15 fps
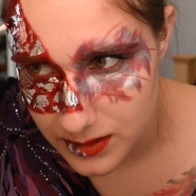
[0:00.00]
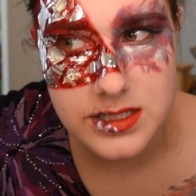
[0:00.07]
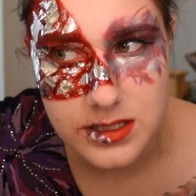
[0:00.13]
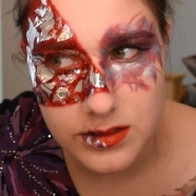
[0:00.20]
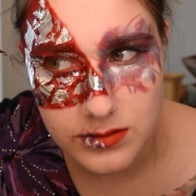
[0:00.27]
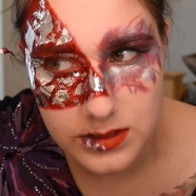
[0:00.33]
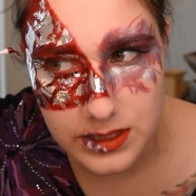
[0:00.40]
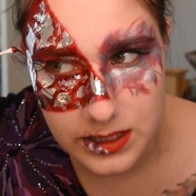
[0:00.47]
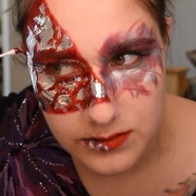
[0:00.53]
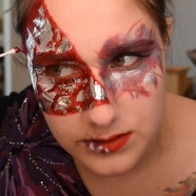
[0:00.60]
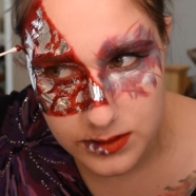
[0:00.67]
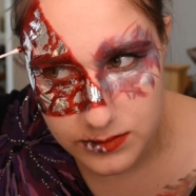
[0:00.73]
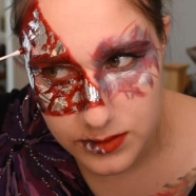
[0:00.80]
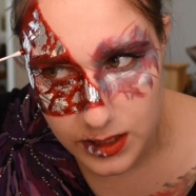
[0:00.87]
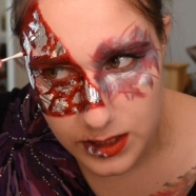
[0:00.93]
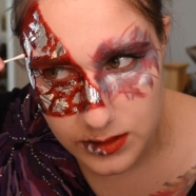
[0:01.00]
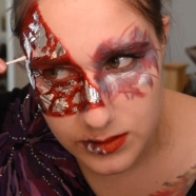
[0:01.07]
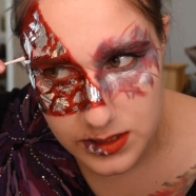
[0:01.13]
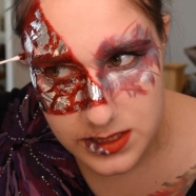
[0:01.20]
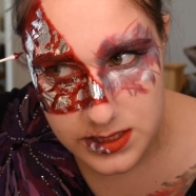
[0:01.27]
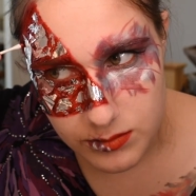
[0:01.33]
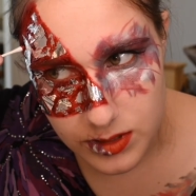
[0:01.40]
So I don't really have any
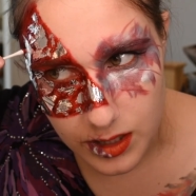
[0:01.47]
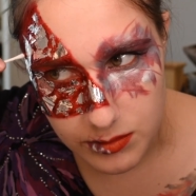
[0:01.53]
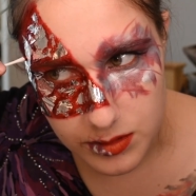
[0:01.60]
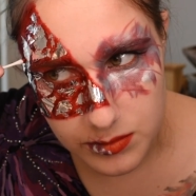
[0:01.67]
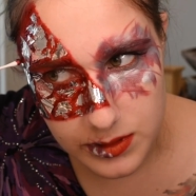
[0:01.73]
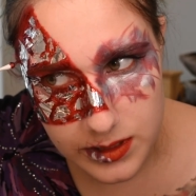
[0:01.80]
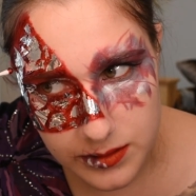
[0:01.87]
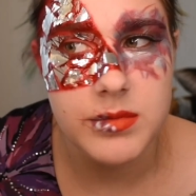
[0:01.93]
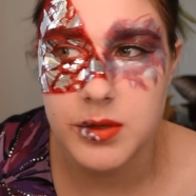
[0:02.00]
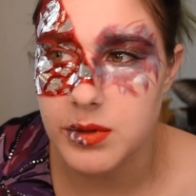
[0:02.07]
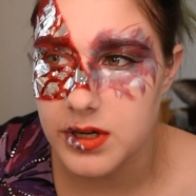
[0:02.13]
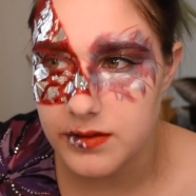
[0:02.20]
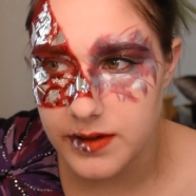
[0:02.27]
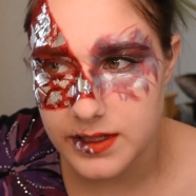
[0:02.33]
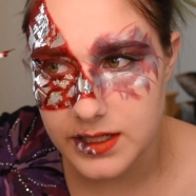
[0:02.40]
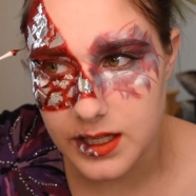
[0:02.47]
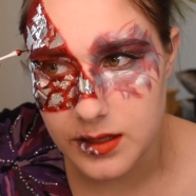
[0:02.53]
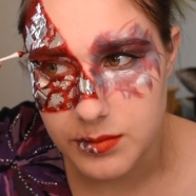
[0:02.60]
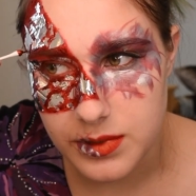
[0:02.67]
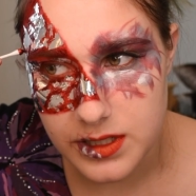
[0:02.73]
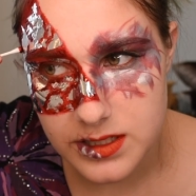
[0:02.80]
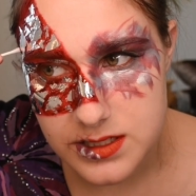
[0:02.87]
followers, probably. It'd be weird if I
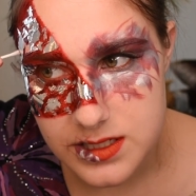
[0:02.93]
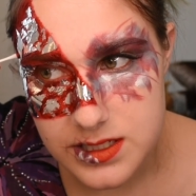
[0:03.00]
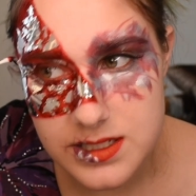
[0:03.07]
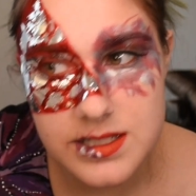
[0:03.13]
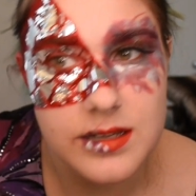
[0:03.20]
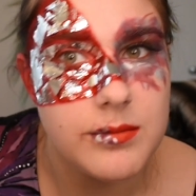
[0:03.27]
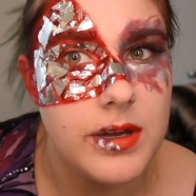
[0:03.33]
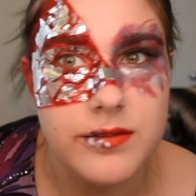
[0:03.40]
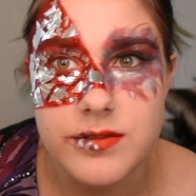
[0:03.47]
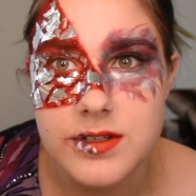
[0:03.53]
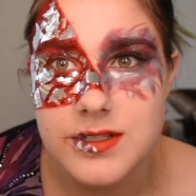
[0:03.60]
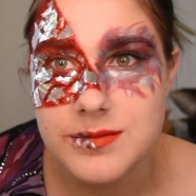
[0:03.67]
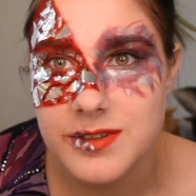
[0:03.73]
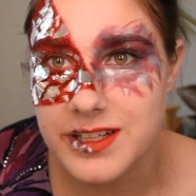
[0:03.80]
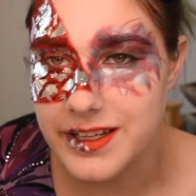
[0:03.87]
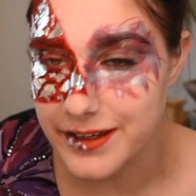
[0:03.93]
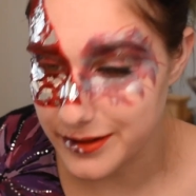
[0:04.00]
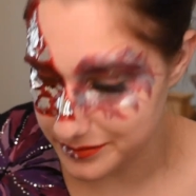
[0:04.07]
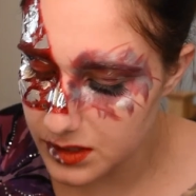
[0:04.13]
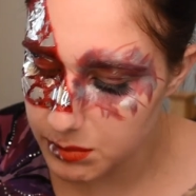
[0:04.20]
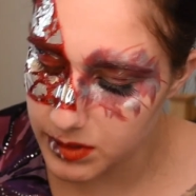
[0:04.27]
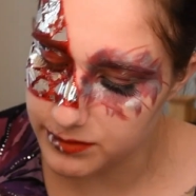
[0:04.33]
did, because this is like my first video.
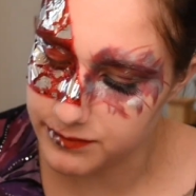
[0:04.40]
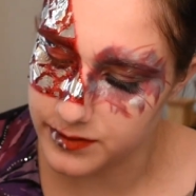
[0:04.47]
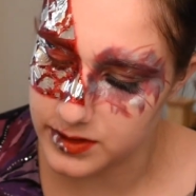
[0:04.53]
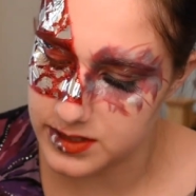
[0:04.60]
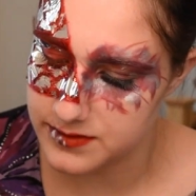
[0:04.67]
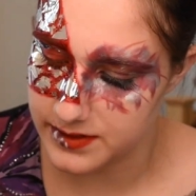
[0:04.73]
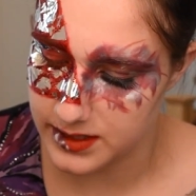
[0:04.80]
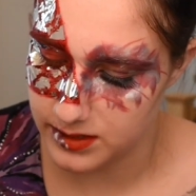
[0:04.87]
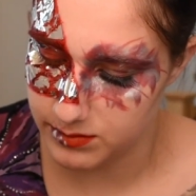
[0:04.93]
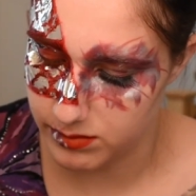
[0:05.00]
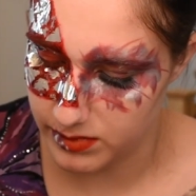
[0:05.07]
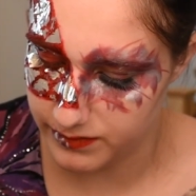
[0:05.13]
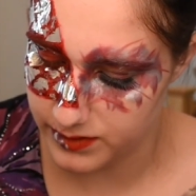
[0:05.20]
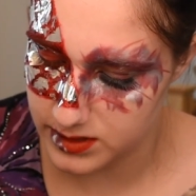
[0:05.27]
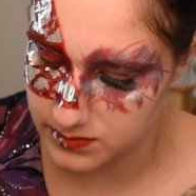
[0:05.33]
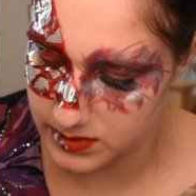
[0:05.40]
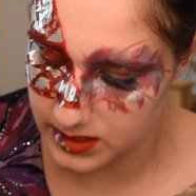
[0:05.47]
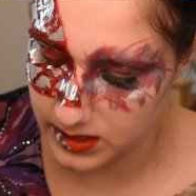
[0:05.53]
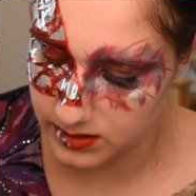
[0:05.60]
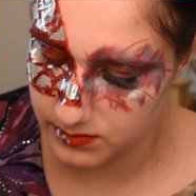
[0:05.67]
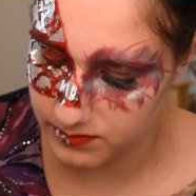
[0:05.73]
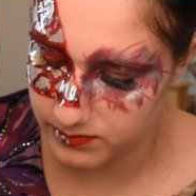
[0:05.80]
Not my first video, but my first
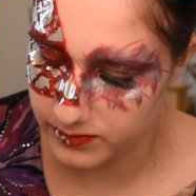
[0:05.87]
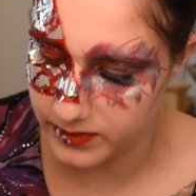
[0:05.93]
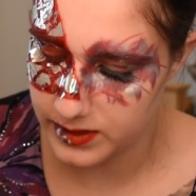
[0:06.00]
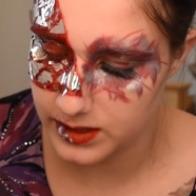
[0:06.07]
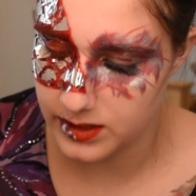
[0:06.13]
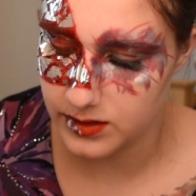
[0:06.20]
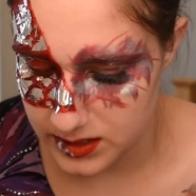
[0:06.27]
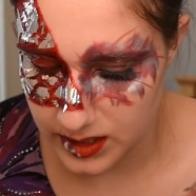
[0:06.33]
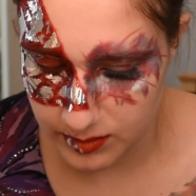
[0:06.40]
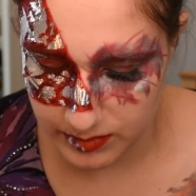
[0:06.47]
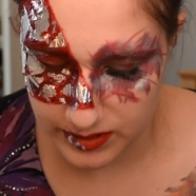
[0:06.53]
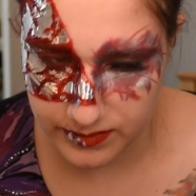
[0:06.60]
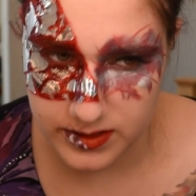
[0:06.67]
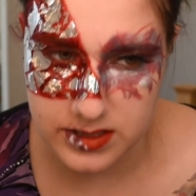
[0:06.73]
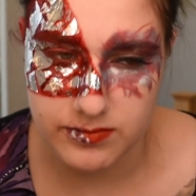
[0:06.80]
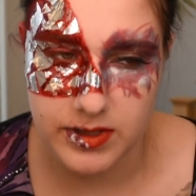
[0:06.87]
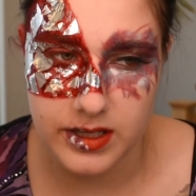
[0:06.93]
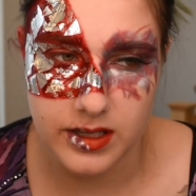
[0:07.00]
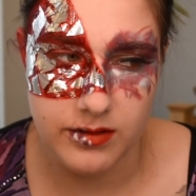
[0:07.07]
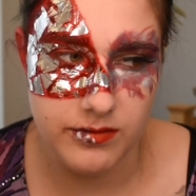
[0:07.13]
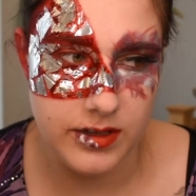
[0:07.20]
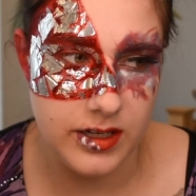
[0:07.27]
makeup video. Not my first
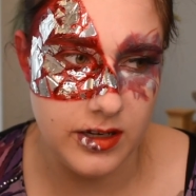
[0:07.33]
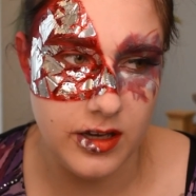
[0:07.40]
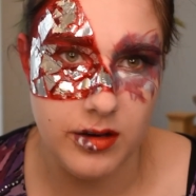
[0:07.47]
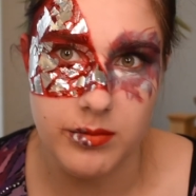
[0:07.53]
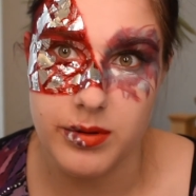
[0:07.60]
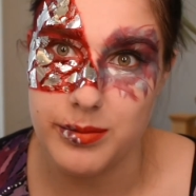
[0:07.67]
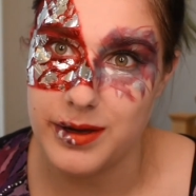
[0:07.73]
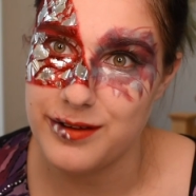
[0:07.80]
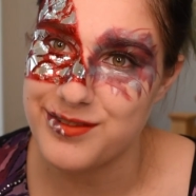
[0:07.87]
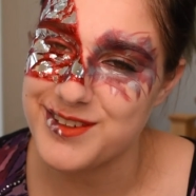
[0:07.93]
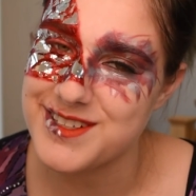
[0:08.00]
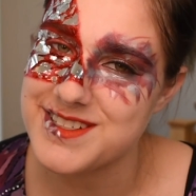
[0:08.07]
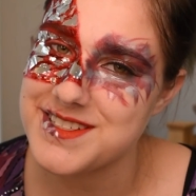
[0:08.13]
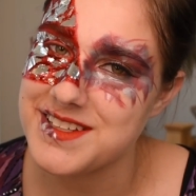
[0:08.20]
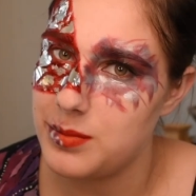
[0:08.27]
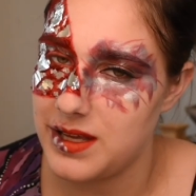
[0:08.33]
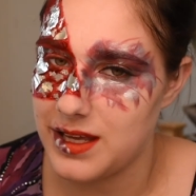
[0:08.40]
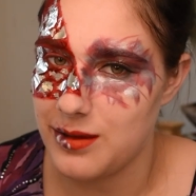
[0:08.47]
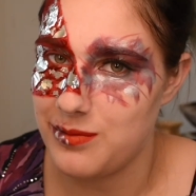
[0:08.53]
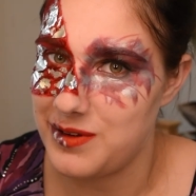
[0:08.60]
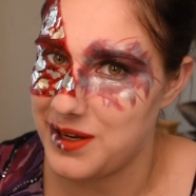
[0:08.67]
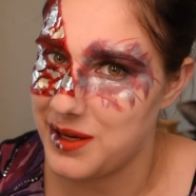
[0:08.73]
makeup video, but my first
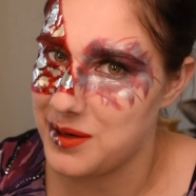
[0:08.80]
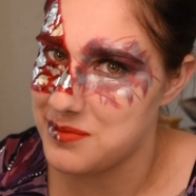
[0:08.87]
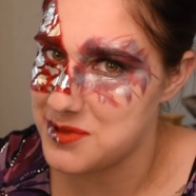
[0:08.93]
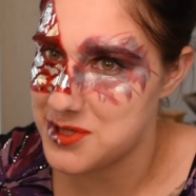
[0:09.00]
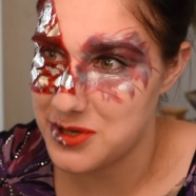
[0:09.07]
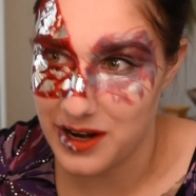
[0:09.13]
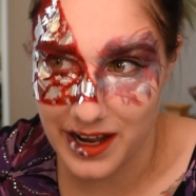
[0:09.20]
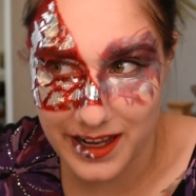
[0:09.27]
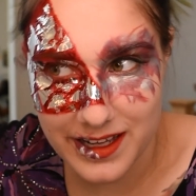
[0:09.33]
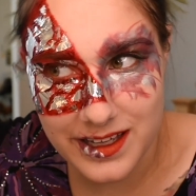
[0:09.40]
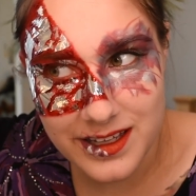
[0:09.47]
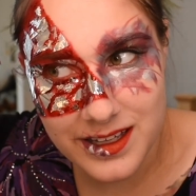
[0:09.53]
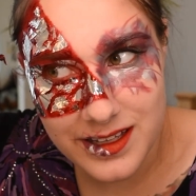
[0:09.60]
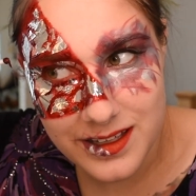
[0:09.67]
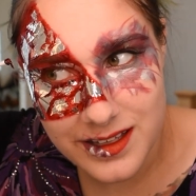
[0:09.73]
makeup video I'm trying.